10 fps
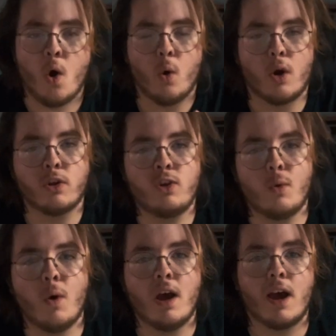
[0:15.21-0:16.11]
or are
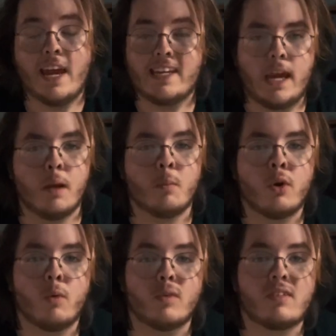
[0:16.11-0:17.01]
you a gamer
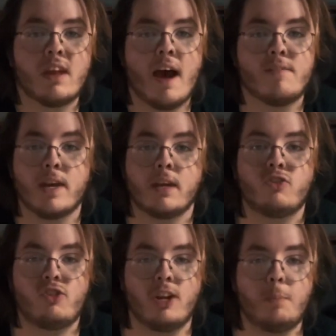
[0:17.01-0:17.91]
who wants to have a
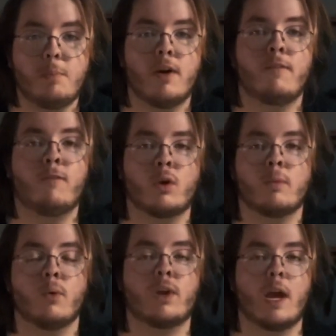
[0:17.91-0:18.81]
cheap,
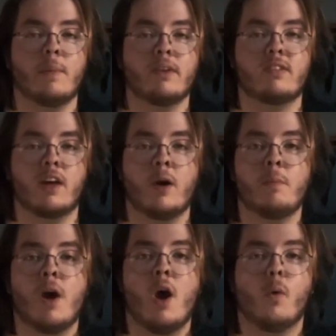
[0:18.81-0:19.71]
affordable gaming
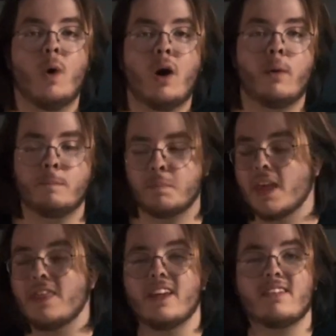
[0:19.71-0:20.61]
setup? Well,
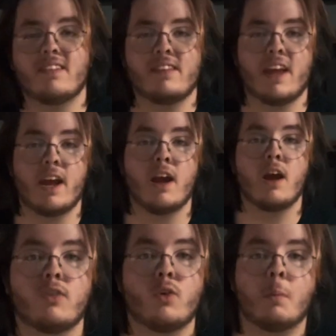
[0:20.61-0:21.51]
this is it.
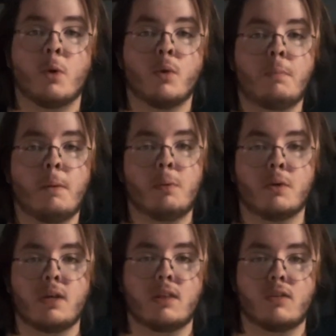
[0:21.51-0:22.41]
So I'm going to be
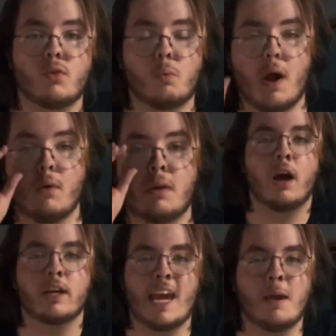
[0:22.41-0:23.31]
building this around
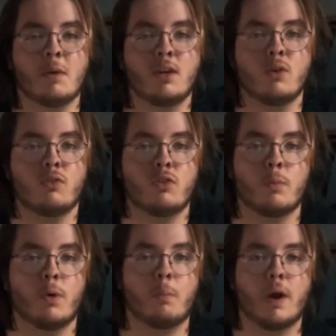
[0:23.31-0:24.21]
a gaming
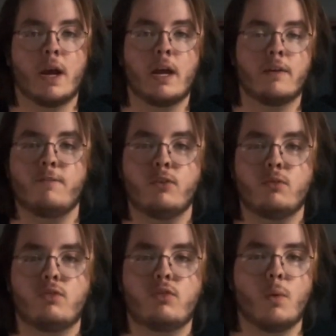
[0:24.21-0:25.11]
YouTuber, but if
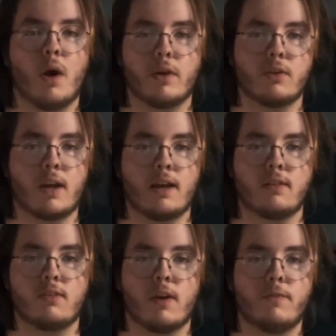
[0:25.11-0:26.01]
you do other
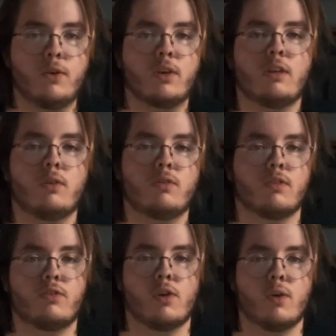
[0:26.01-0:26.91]
kinds of stuff, you can use
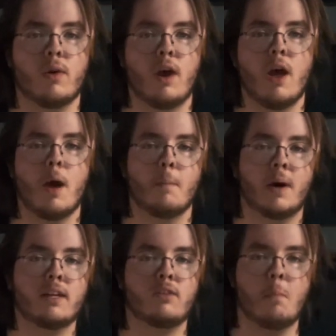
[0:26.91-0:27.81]
this too.
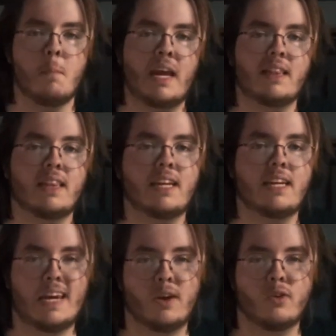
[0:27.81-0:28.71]
But it's mainly
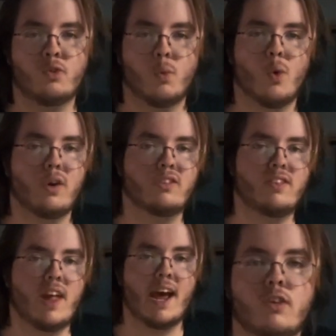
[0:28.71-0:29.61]
geared towards
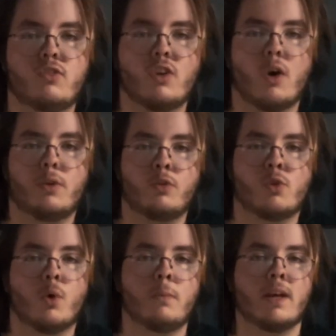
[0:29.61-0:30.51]
that. So there's
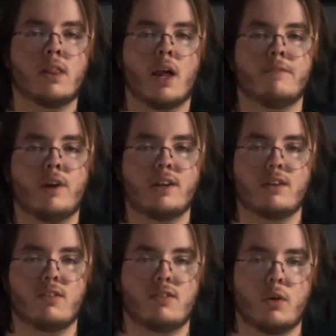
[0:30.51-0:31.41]
going to be a lot of
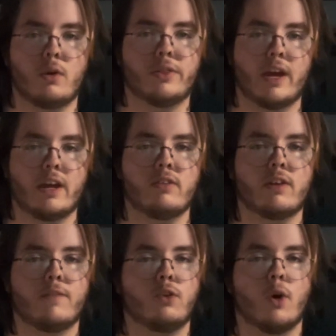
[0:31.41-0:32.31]
unnecessary things
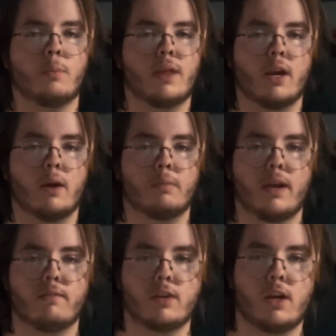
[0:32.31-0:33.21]
if you don't plan on
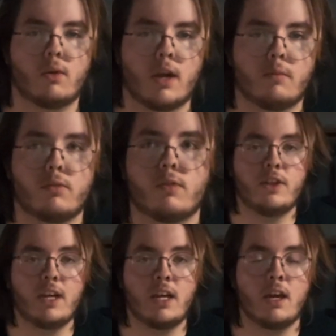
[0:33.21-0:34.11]
playing video games.
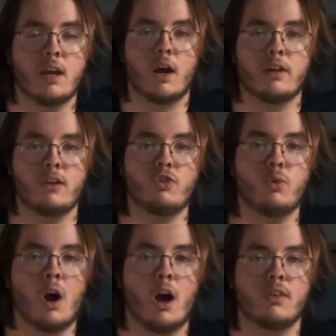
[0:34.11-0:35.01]
The initial
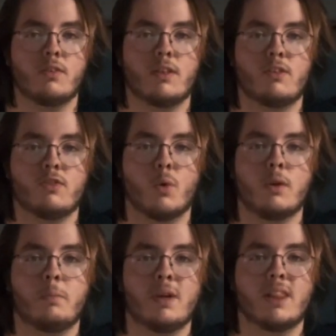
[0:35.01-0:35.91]
cost of this is going
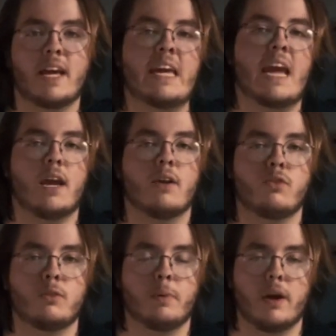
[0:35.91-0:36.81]
to be like
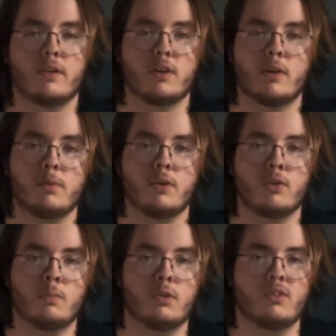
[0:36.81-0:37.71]
800 bucks. The computer
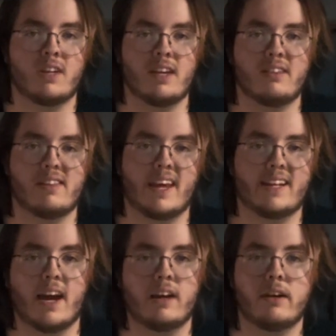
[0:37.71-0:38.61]
I'm using is like
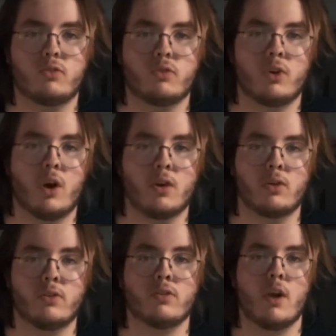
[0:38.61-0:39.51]

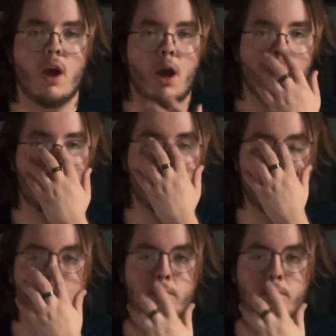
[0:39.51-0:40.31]
$900, but I'm